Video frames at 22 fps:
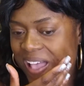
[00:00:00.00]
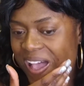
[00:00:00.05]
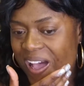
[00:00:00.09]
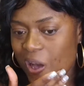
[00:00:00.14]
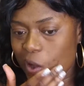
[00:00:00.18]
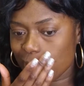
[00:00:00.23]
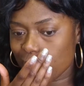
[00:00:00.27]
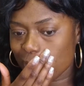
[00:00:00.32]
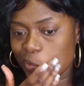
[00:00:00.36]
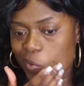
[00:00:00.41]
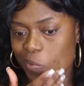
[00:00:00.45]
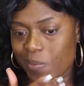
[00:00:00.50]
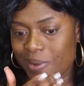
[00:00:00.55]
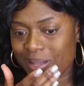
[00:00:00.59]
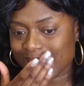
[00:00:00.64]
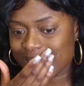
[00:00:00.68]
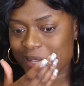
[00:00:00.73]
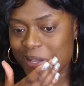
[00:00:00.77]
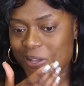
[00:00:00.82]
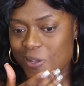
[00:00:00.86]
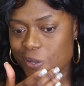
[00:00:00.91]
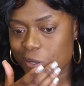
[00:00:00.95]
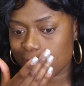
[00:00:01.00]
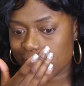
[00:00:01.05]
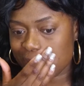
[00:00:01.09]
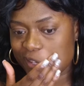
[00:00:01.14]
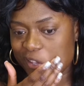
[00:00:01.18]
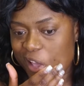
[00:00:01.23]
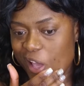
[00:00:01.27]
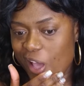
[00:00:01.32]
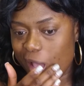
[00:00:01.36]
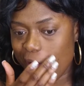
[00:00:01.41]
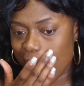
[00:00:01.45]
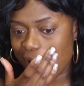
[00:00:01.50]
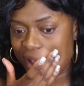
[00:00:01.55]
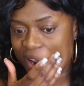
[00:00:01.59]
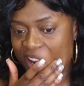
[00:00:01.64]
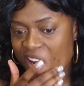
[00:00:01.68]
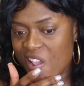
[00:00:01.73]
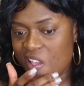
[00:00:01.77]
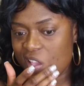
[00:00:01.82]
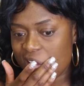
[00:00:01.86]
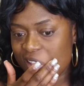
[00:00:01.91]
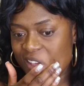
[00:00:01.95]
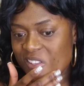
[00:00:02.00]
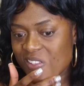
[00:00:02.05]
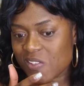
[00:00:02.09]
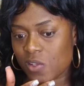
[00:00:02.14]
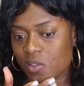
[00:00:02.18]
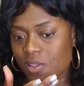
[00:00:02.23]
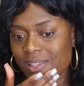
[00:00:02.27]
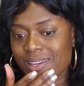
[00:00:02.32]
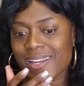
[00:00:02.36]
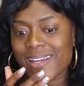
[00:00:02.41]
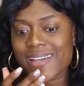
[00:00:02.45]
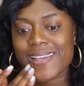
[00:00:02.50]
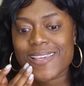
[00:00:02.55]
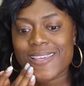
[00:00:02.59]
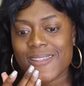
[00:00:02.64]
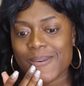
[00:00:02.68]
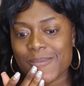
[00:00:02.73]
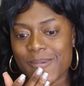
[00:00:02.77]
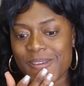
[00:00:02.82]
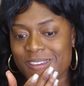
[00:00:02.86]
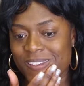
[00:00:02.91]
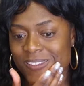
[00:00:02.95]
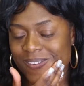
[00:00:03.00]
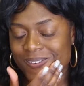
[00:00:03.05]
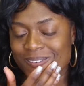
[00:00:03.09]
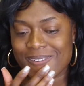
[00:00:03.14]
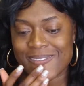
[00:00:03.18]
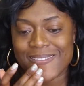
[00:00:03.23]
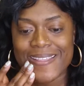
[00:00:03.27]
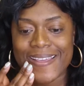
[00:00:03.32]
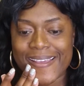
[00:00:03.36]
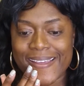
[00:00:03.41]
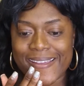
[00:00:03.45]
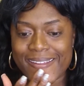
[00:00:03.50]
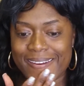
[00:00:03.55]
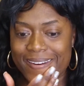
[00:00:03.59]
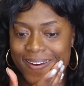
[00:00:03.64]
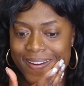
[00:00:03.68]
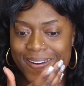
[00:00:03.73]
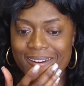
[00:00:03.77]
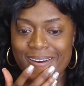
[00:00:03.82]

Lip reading: out with my tongue inside so that I can make sure that